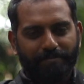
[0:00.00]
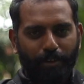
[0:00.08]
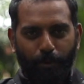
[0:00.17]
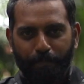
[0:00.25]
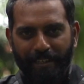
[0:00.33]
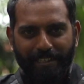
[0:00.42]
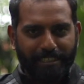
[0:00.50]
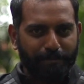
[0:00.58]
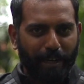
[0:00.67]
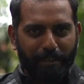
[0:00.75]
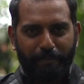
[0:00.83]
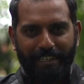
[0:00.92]
opinions
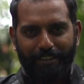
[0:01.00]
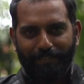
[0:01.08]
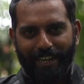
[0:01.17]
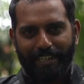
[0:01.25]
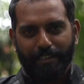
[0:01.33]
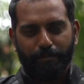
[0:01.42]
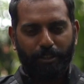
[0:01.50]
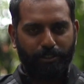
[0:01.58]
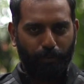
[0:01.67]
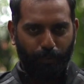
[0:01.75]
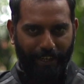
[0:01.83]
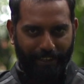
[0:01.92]
might be divided about
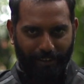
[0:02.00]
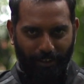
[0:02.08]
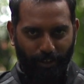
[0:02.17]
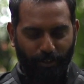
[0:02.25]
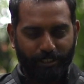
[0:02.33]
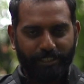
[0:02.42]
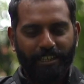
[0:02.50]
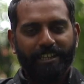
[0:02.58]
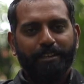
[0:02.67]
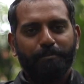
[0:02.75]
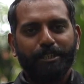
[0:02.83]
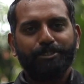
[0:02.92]
the way it looks,
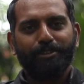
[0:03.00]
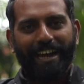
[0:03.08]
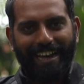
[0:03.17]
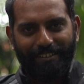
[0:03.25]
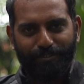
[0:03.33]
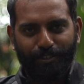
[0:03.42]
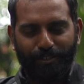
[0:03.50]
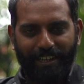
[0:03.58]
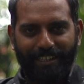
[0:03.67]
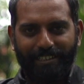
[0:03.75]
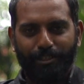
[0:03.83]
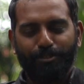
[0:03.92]
but you have to
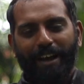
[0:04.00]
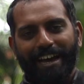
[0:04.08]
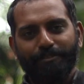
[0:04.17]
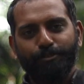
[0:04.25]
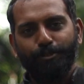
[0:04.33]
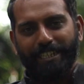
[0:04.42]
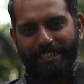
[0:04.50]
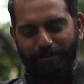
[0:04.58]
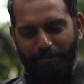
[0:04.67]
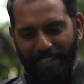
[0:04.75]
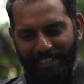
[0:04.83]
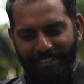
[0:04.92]
ride it. You have to
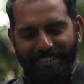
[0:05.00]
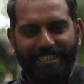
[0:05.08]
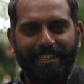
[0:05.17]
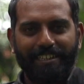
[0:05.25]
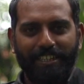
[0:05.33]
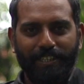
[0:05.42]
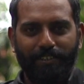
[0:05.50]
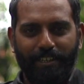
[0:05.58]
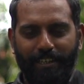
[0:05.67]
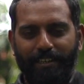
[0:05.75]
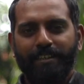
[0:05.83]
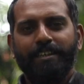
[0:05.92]
experience that
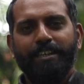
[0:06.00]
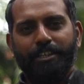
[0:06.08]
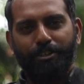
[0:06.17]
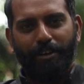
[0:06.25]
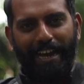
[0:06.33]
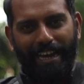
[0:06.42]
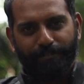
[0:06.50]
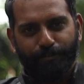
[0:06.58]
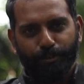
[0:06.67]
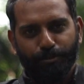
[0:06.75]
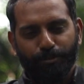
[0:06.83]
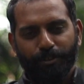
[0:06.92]
gearing. You have
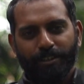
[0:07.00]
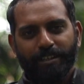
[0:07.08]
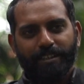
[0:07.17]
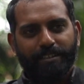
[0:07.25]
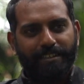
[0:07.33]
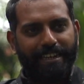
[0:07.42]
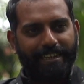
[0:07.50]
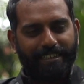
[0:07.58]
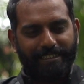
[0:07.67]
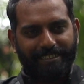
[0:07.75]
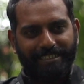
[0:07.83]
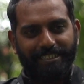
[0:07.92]
to
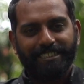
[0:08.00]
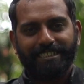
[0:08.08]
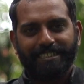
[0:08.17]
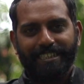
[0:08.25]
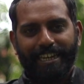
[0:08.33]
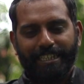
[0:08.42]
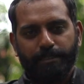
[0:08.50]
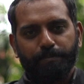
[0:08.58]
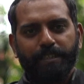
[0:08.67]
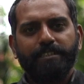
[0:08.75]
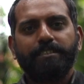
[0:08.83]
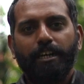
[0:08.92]
just
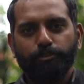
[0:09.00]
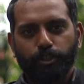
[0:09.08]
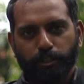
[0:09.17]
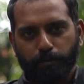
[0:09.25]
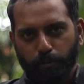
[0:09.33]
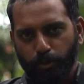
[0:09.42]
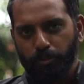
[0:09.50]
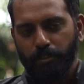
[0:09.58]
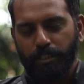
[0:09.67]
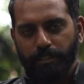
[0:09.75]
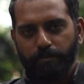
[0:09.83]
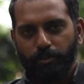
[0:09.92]
experience how smooth
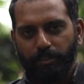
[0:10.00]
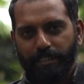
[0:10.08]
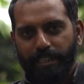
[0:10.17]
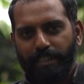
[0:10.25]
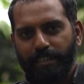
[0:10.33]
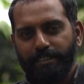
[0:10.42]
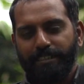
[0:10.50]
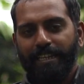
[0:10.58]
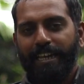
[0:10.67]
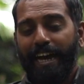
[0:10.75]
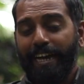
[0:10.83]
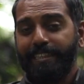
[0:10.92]
this motorcycle is.
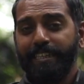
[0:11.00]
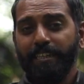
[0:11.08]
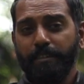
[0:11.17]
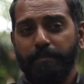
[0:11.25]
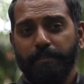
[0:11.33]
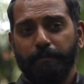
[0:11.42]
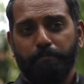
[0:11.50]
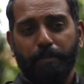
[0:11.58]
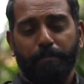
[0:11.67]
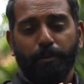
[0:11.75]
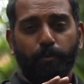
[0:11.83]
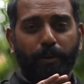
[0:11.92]
I think
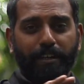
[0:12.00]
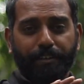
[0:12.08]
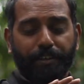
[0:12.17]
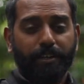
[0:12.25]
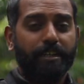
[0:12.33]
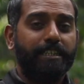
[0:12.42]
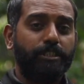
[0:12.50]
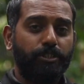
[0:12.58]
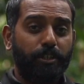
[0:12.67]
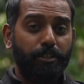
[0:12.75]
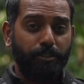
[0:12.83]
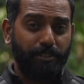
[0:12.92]
people will really
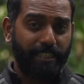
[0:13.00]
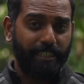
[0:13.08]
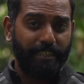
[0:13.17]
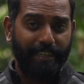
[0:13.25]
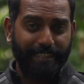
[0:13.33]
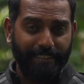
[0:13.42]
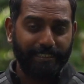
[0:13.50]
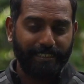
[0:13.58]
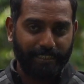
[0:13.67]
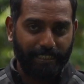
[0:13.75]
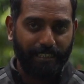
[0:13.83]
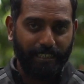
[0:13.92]
enjoy using it in the
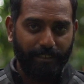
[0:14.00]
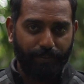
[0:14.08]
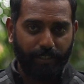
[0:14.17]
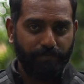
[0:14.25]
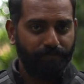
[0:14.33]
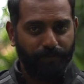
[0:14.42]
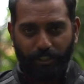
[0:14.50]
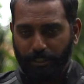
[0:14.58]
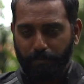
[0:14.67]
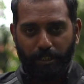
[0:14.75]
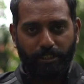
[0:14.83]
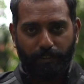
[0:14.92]
city even,
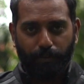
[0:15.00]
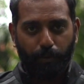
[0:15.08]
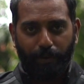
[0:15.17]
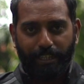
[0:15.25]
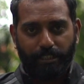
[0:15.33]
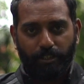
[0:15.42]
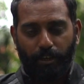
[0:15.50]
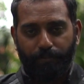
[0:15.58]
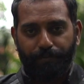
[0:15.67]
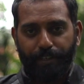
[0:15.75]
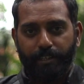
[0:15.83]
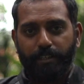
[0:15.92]
just because of the way it's
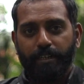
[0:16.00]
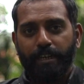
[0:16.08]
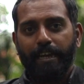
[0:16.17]
configured,